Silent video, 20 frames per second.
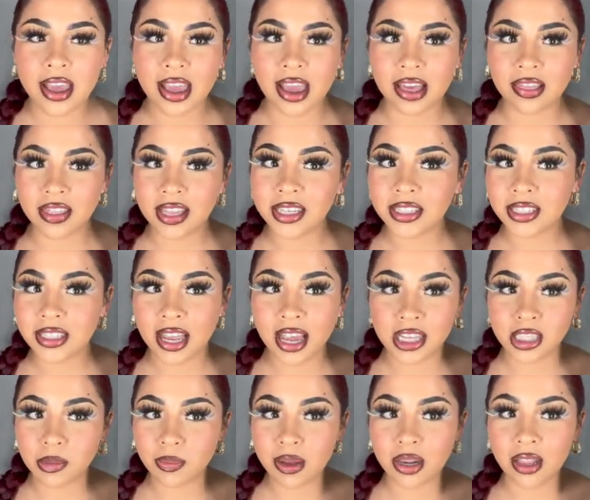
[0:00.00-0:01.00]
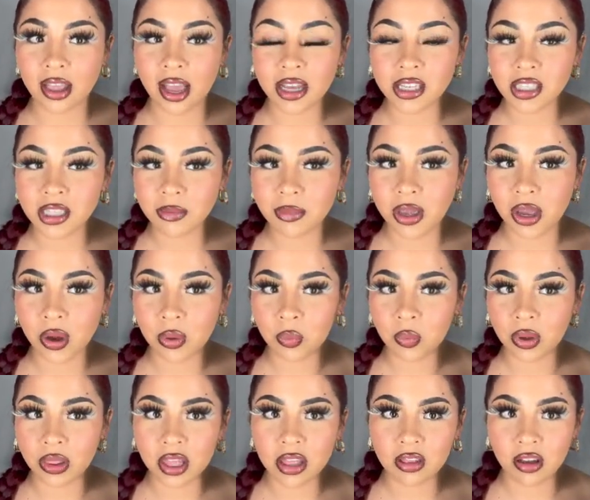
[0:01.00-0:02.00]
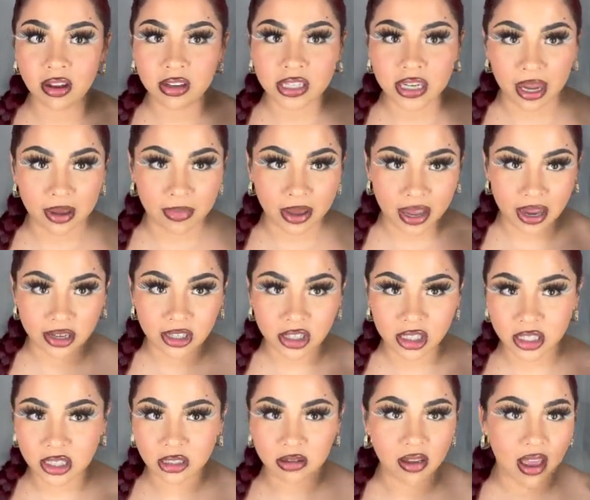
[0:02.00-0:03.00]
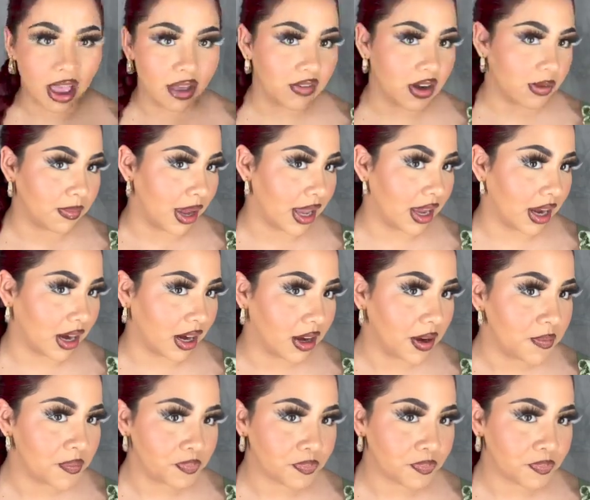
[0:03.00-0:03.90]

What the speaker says: and this has been lasting me a really long time. I actually still have it in my hair.